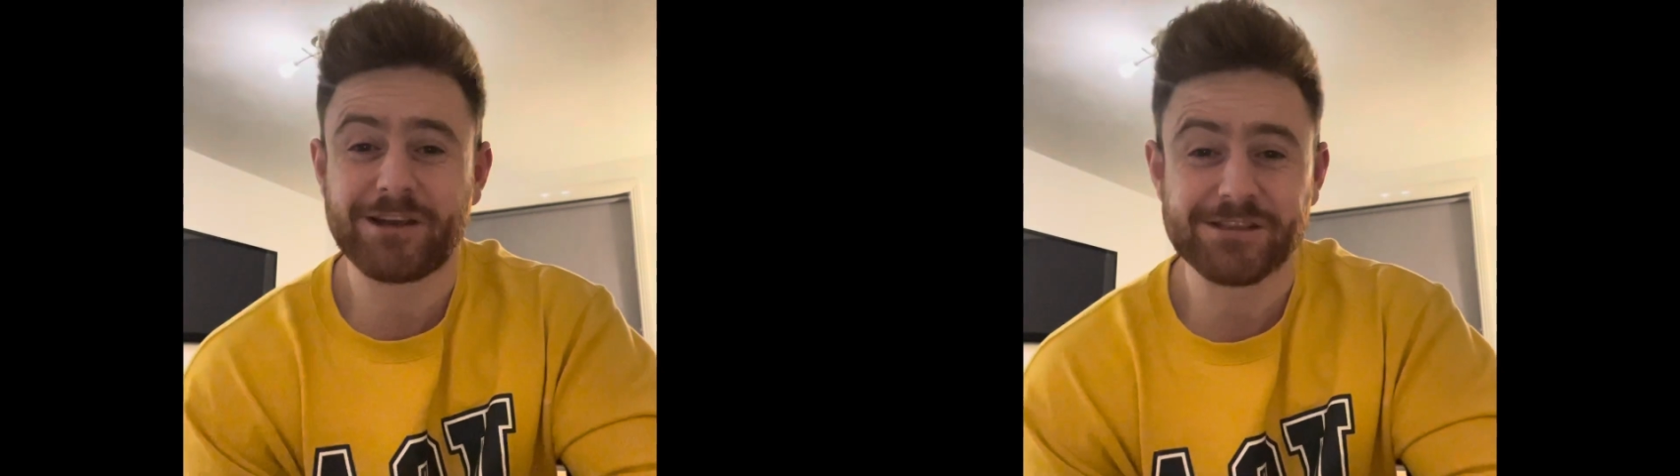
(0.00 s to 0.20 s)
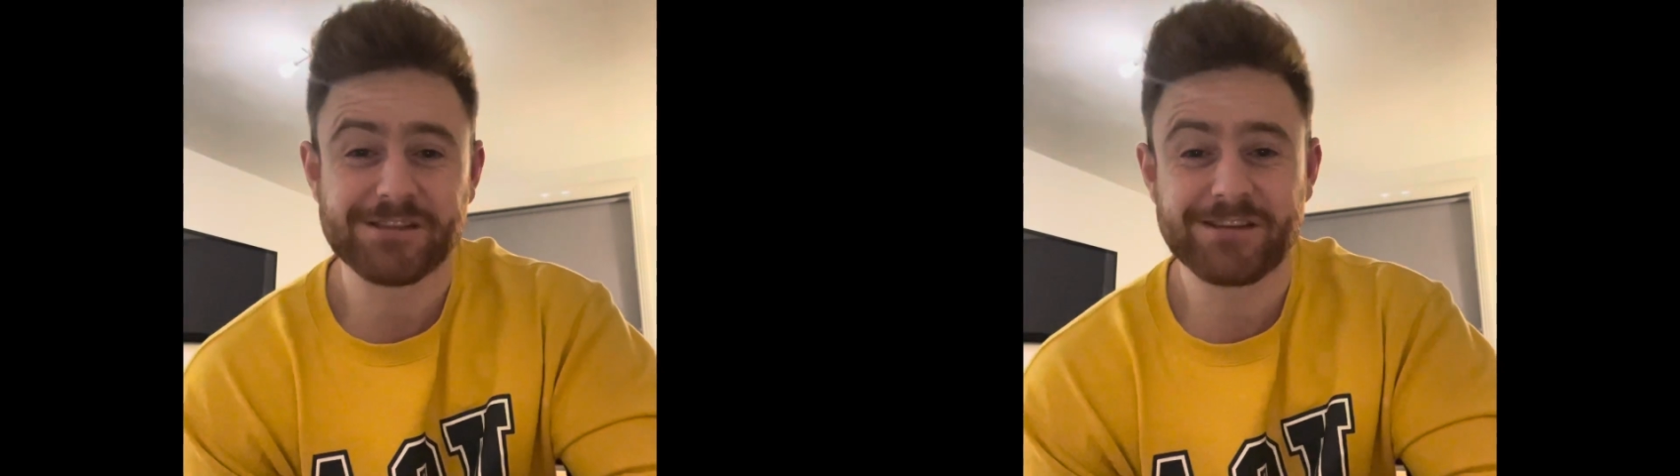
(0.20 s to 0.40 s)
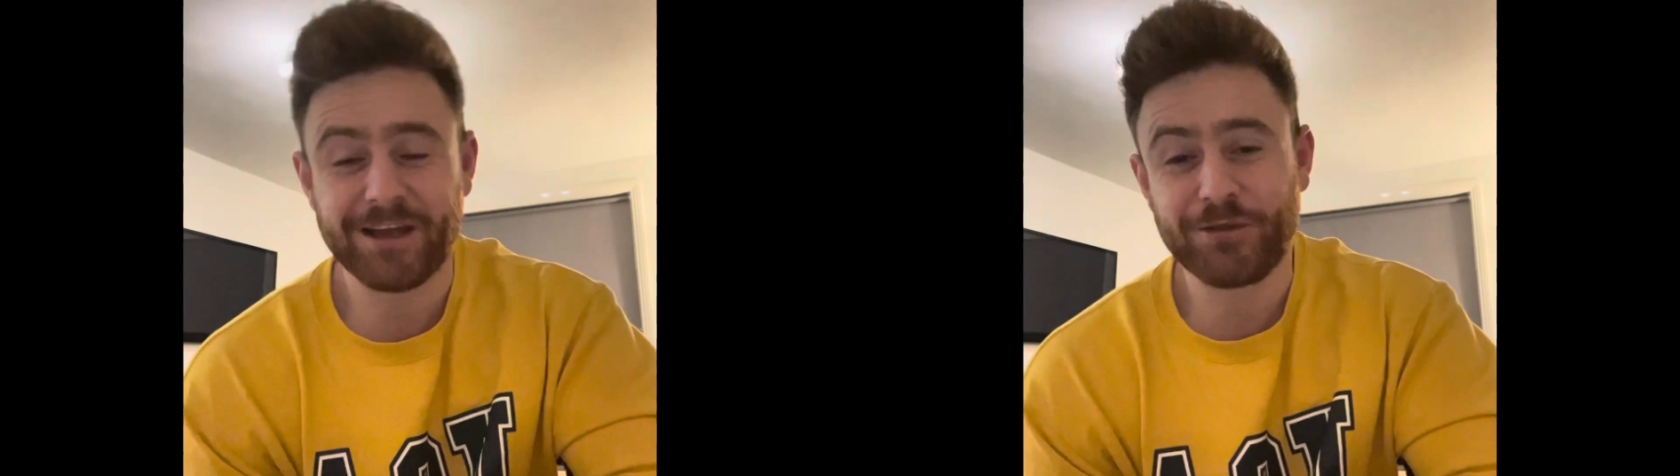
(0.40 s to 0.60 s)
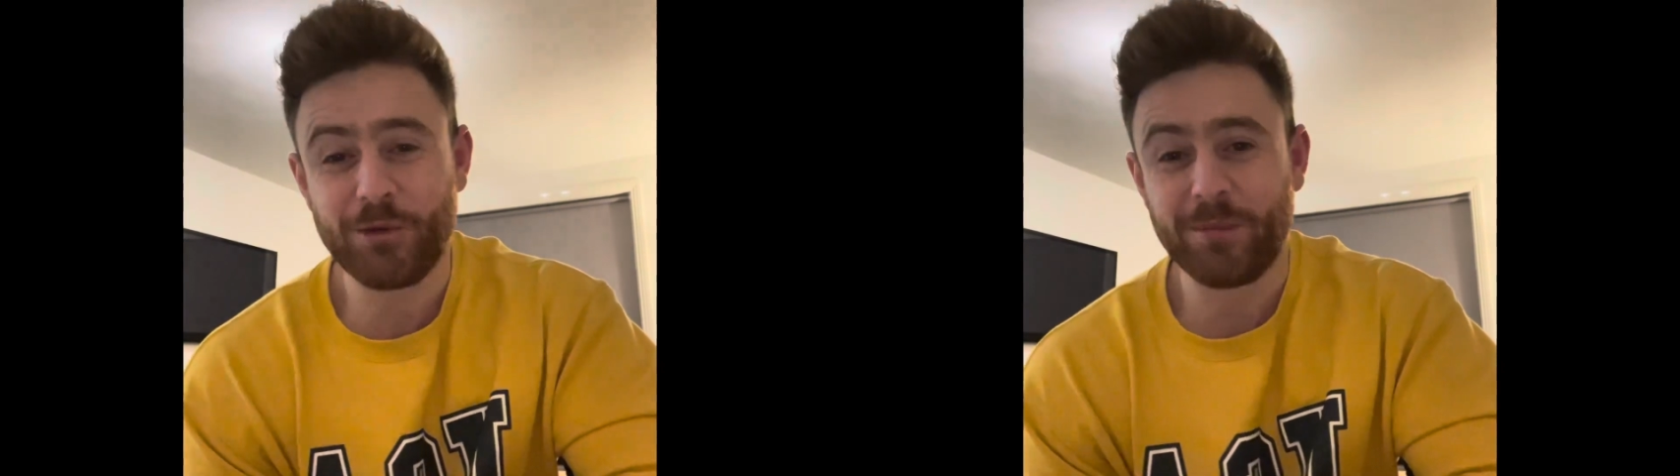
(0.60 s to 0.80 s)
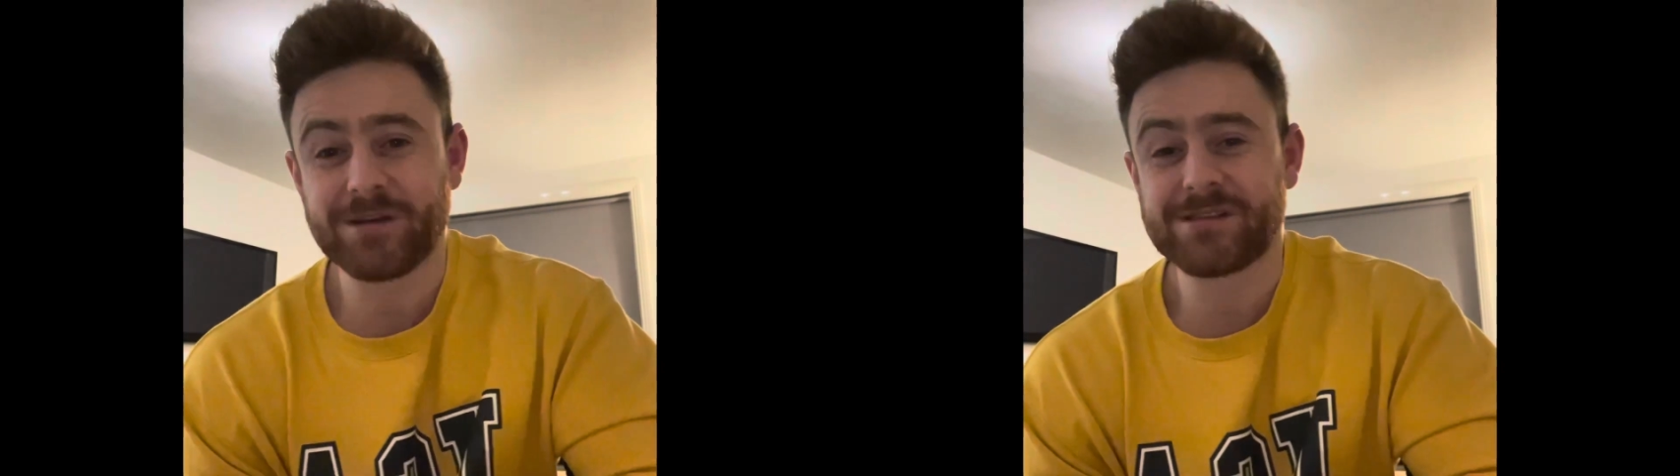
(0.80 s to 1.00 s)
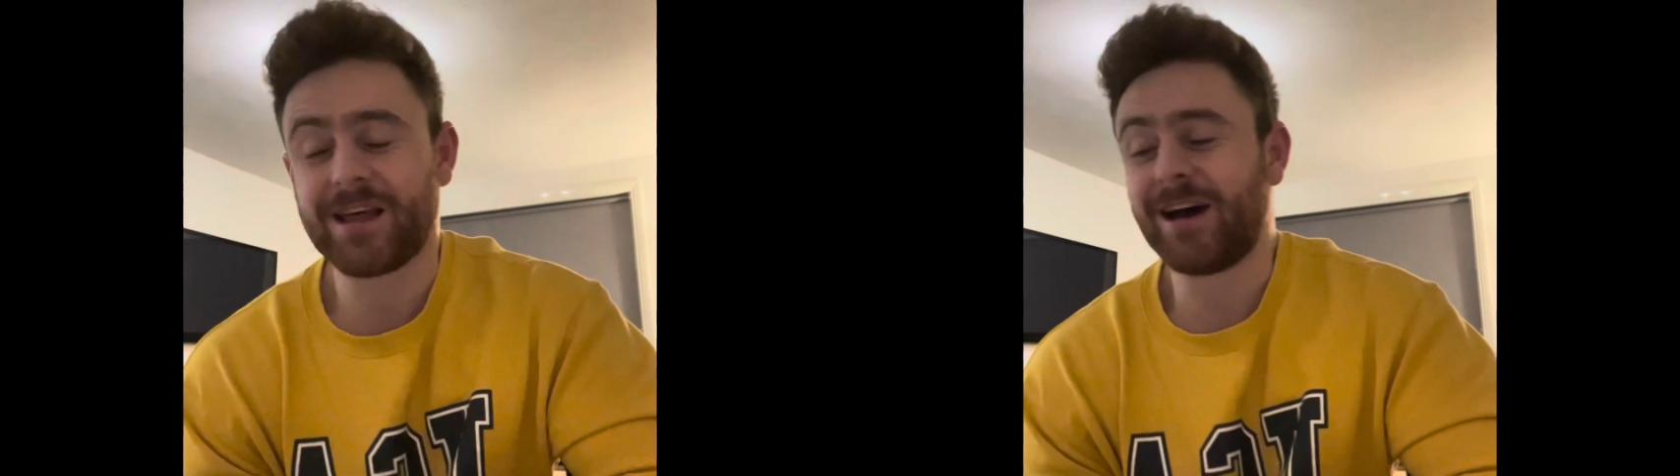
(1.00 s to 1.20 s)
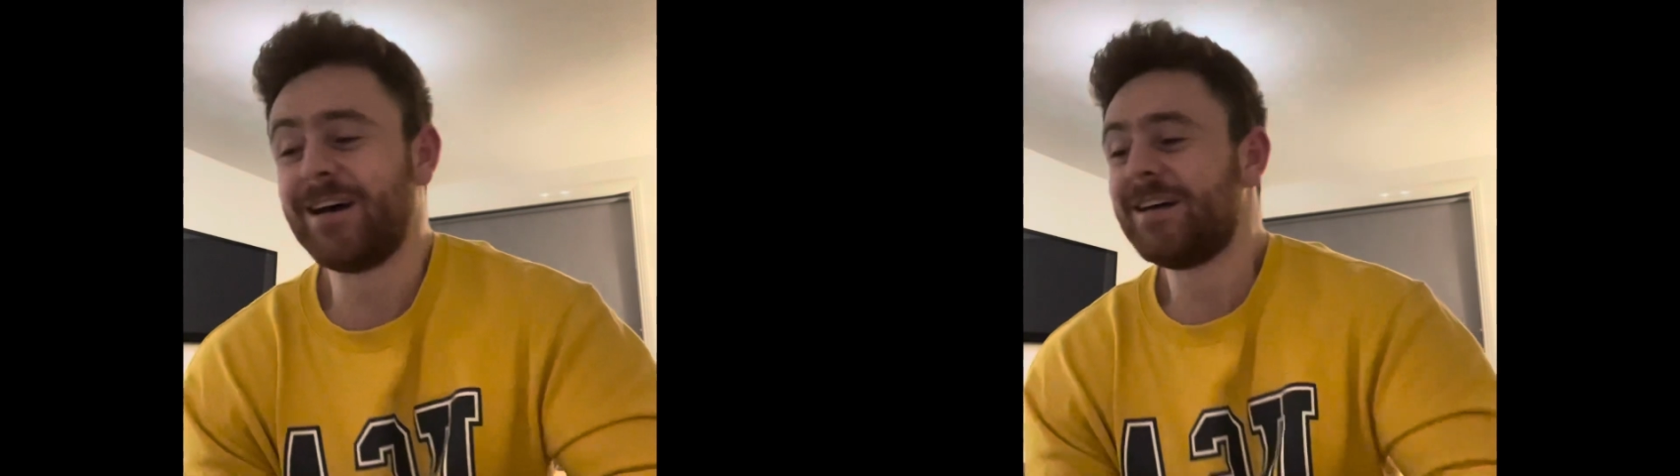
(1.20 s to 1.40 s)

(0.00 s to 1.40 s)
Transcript: because I do miss that.